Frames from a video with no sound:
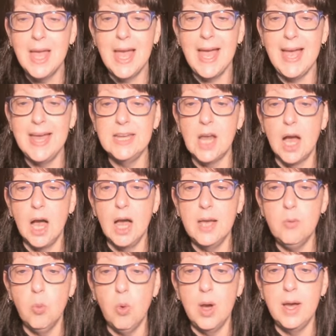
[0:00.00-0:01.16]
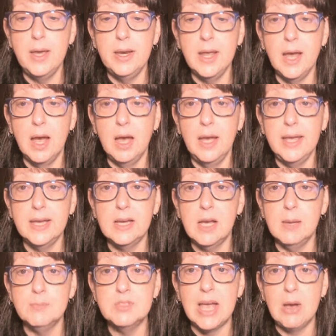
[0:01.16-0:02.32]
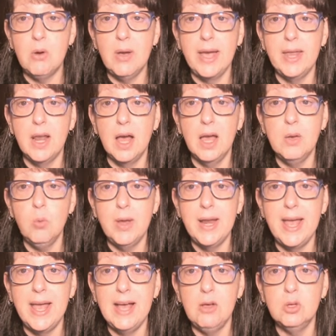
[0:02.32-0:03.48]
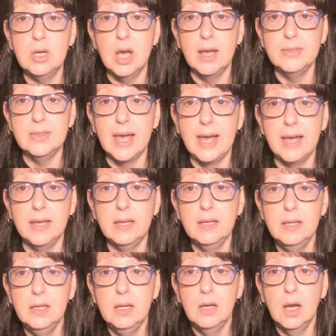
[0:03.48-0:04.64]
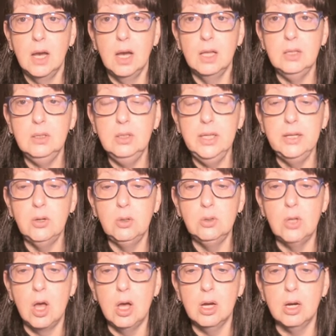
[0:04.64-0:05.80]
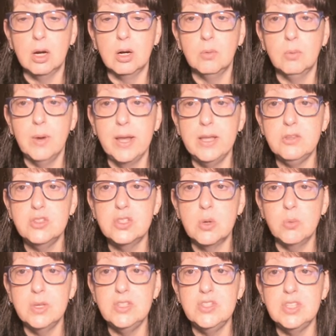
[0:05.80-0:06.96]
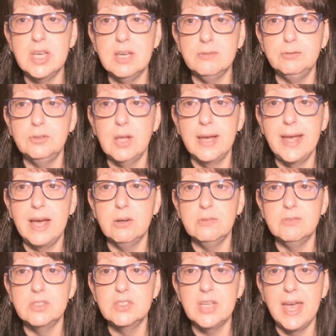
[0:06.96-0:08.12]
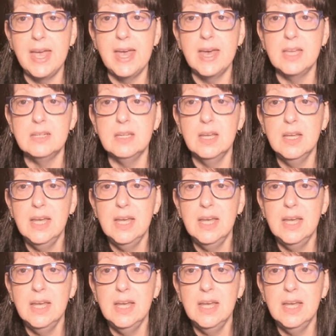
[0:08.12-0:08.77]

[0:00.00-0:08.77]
And I want, it comes out and I want to L cut that a little longer, right? So we see it fly out of his hand,